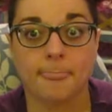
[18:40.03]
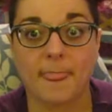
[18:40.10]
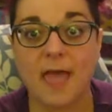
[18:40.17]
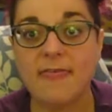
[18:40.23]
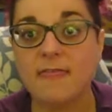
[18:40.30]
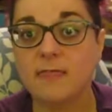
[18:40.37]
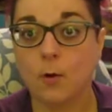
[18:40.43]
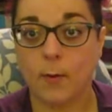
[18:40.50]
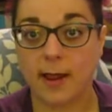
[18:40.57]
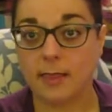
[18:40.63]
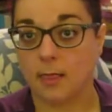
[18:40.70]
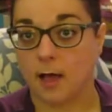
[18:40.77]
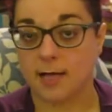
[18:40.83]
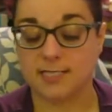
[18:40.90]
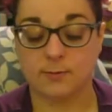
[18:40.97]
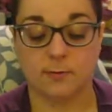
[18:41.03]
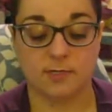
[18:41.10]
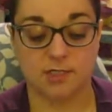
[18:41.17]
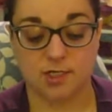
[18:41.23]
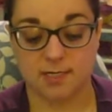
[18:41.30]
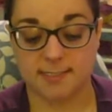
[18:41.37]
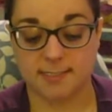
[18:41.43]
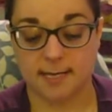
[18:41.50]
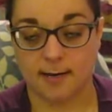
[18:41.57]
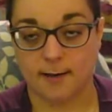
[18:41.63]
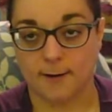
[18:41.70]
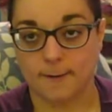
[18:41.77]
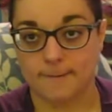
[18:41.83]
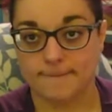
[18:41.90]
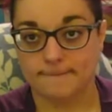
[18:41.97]
And then the weight loss was just, you
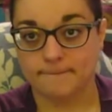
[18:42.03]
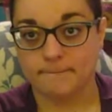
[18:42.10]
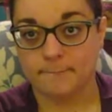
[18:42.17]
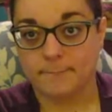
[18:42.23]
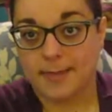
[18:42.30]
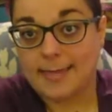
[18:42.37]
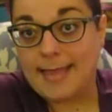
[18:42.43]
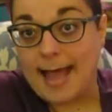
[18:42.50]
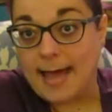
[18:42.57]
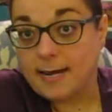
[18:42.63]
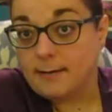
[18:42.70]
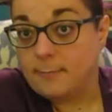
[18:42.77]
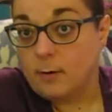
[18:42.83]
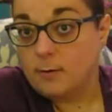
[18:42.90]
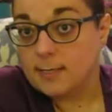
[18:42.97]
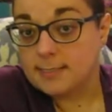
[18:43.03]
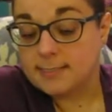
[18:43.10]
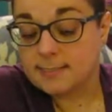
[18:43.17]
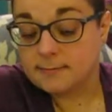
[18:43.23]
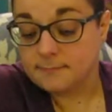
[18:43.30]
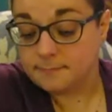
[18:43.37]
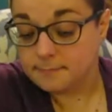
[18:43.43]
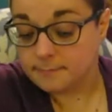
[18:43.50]
know, an added bonus.